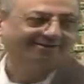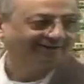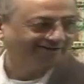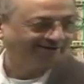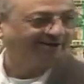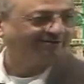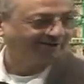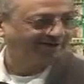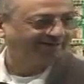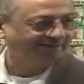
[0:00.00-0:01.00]
in
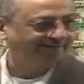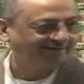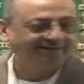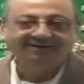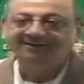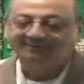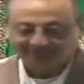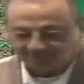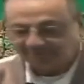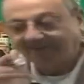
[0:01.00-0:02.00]
handwriting. Huh?
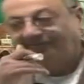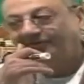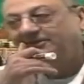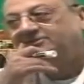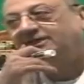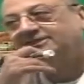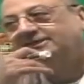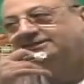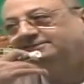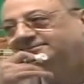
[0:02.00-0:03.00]
So, brother, what is
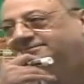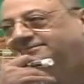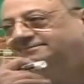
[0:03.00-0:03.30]
khatan?